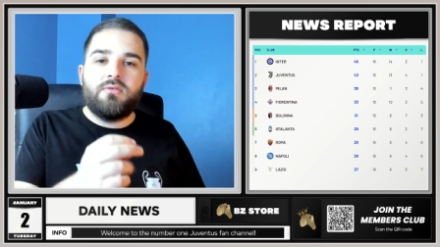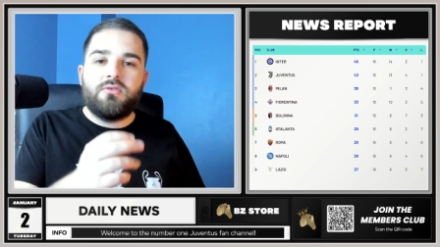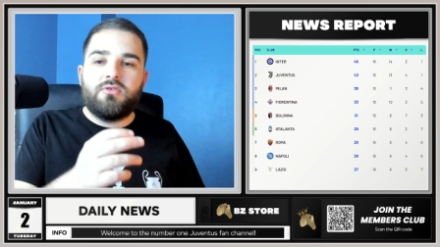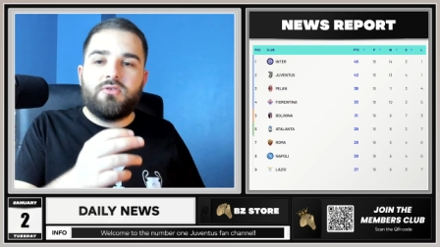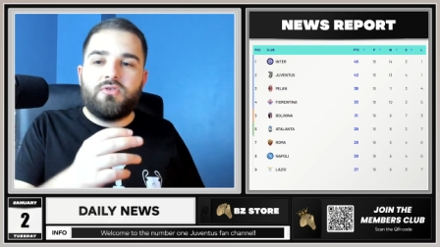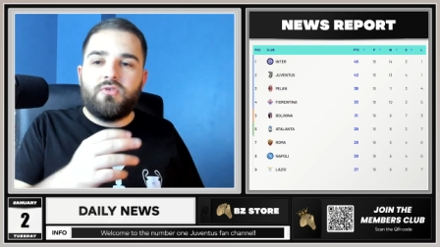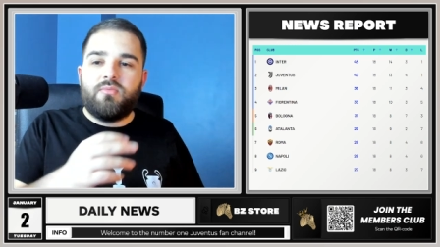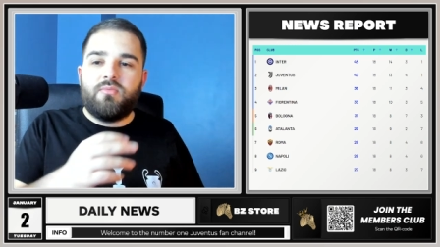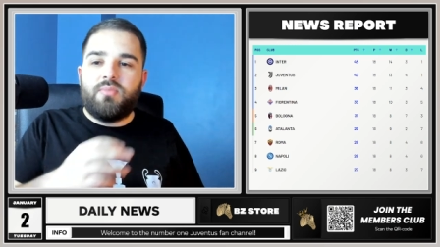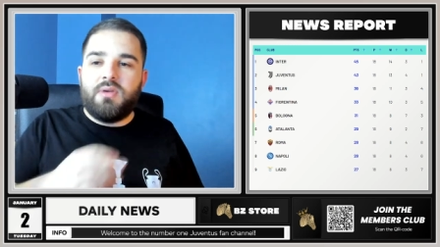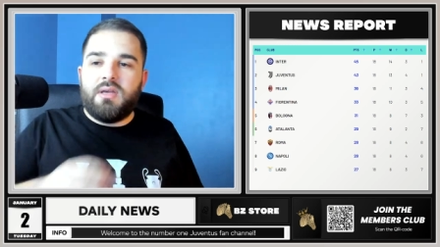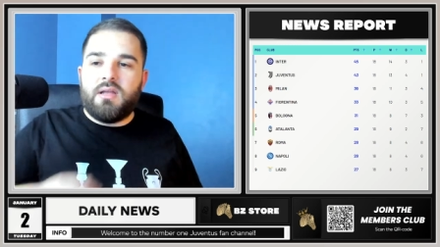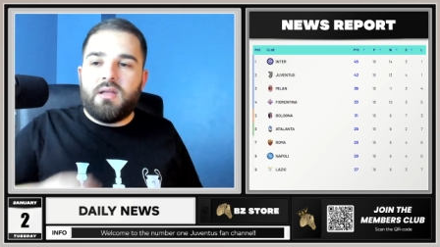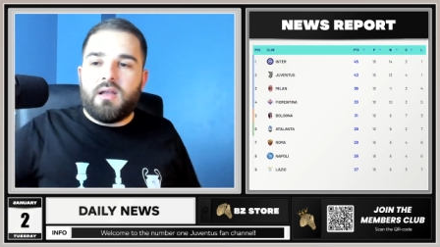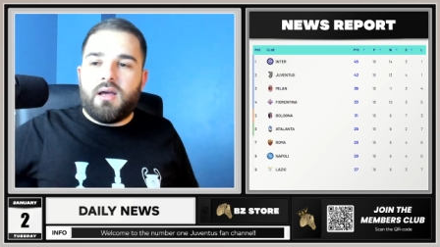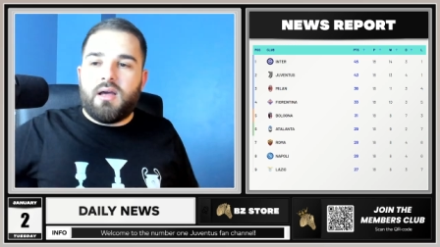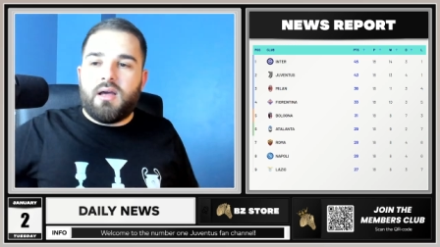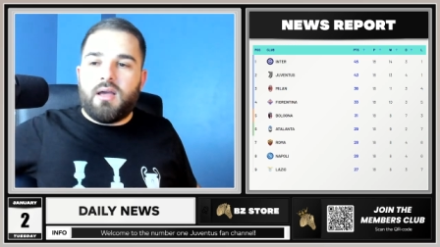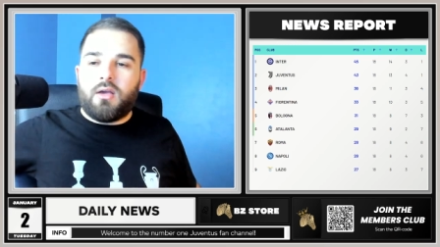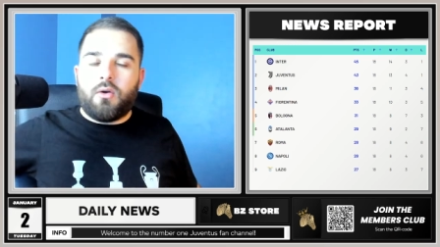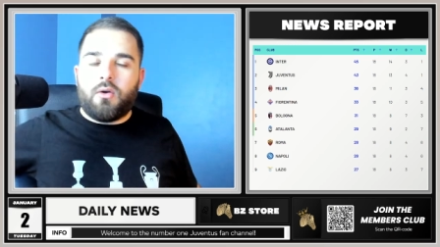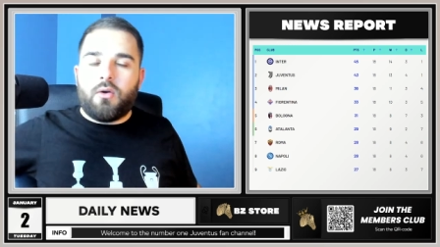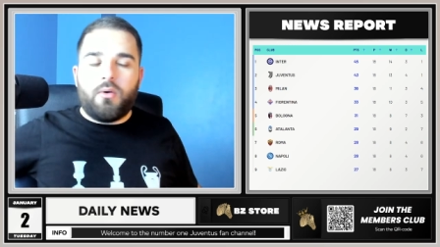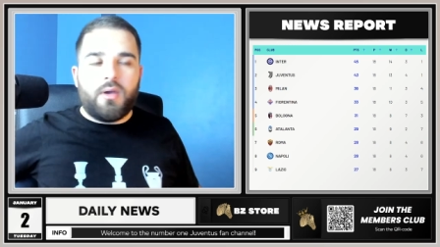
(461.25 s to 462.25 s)
to be
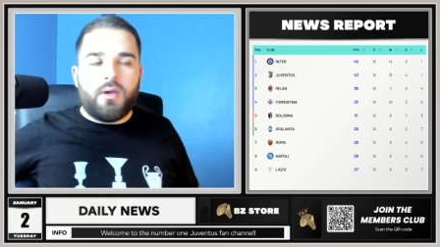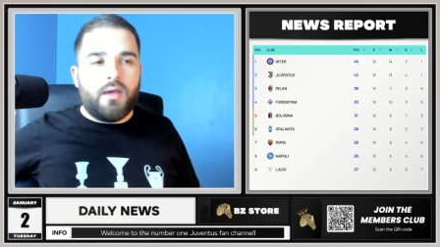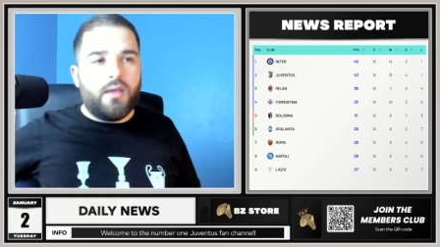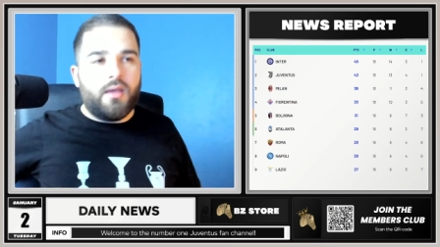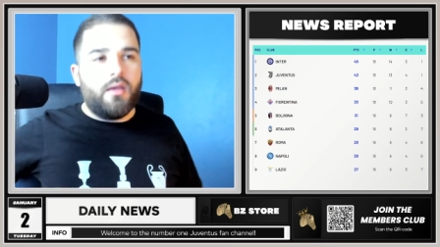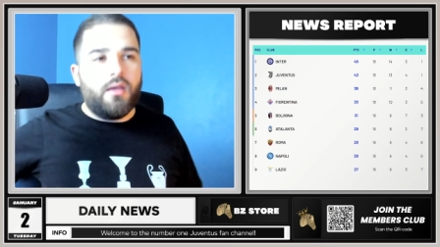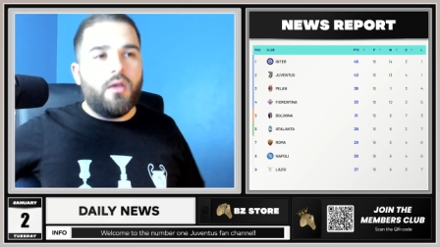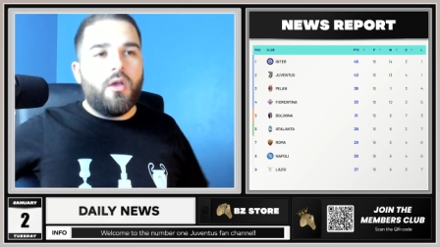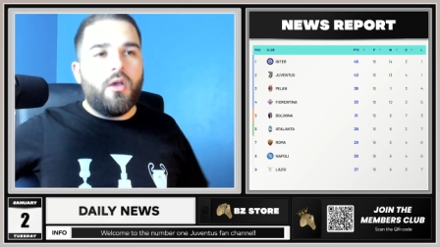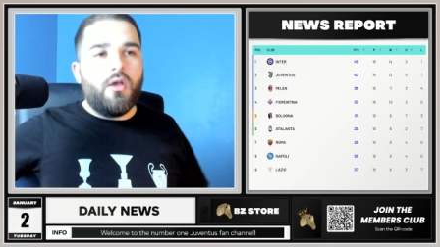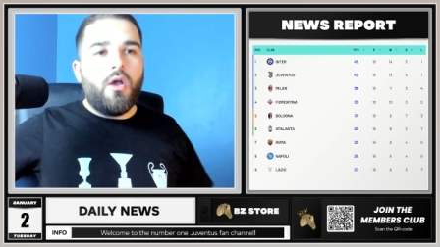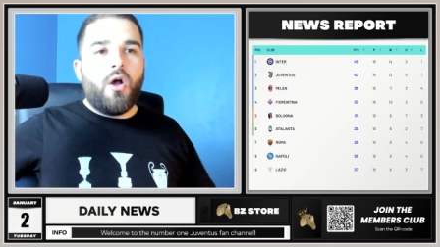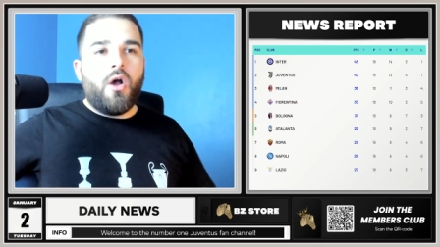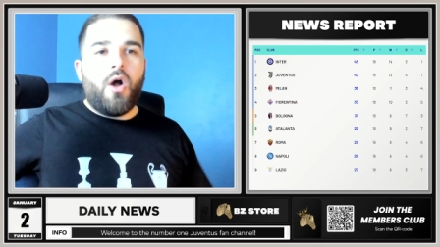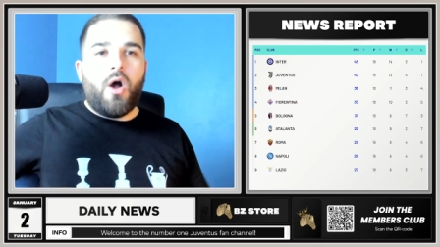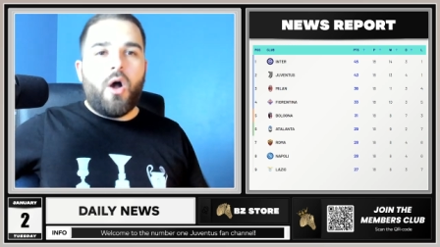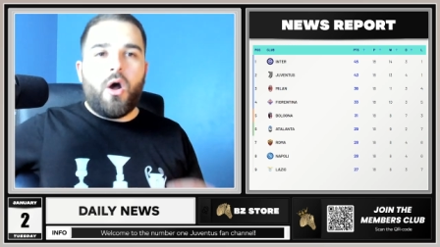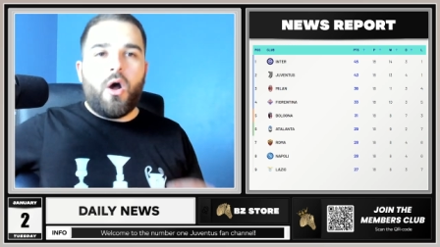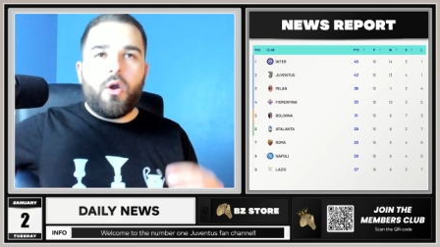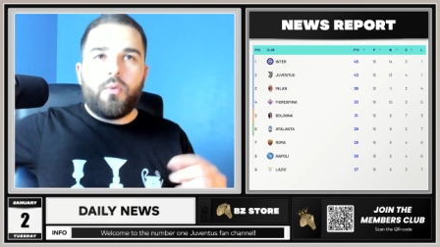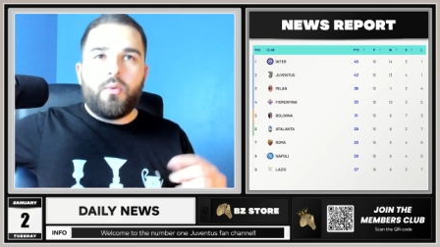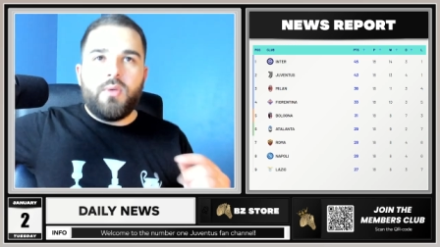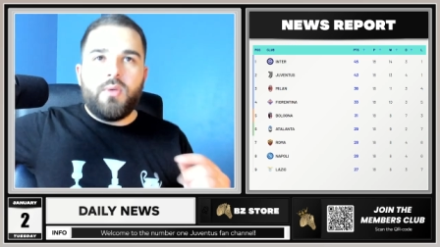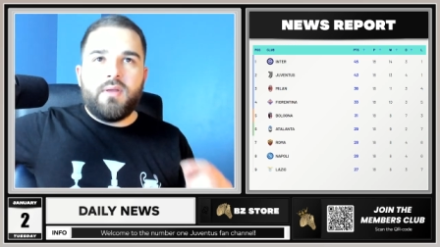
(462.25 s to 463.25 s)
like, okay,
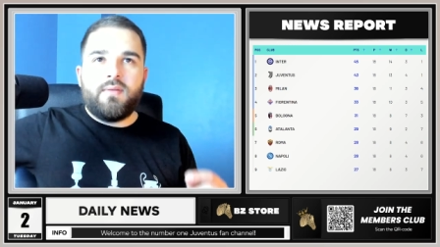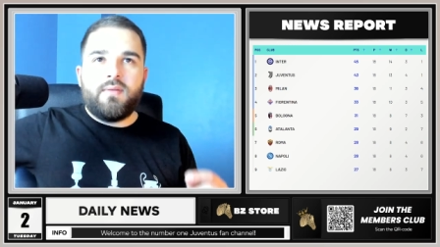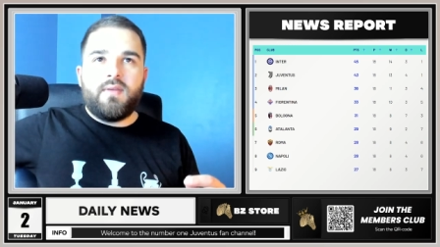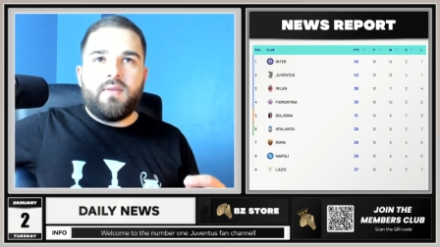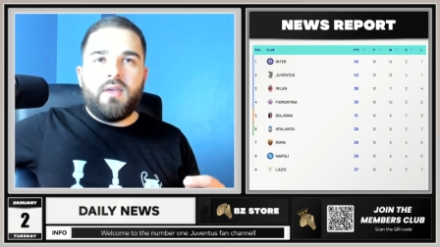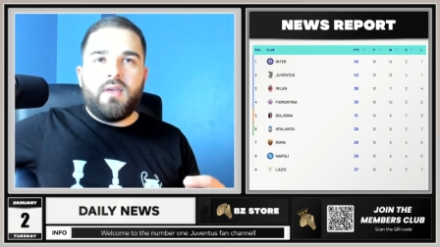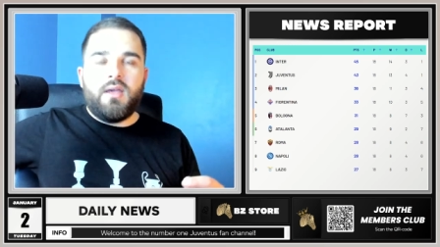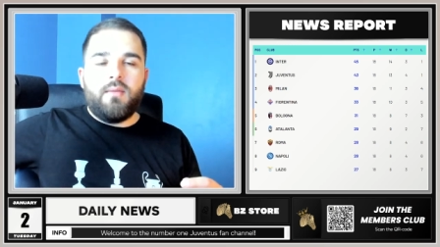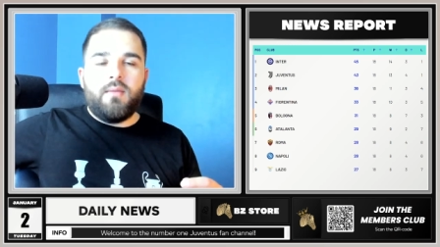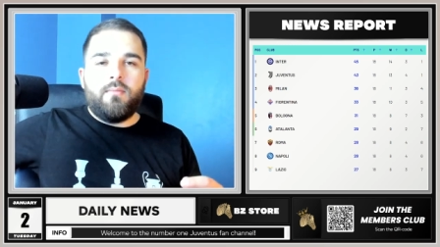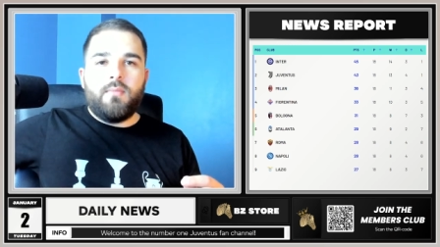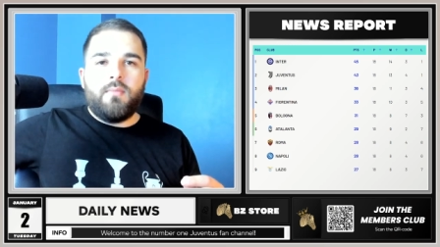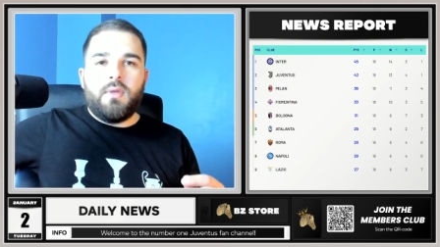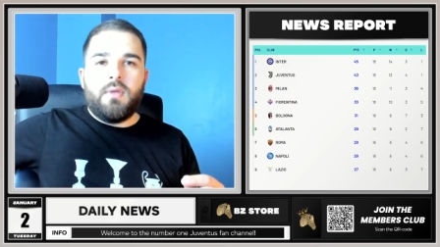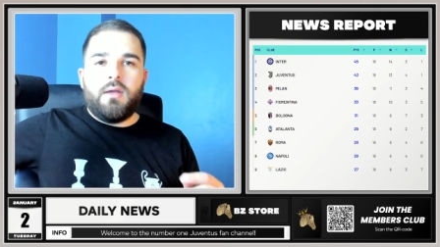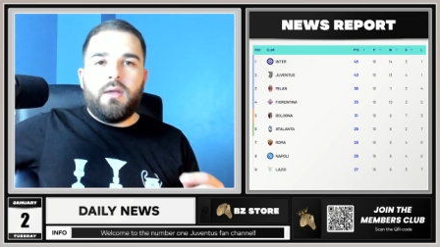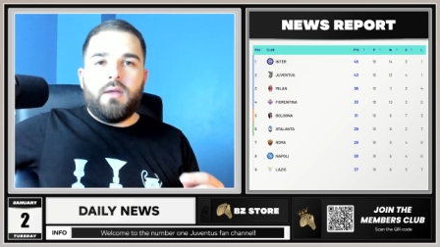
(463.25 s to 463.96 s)
are we a team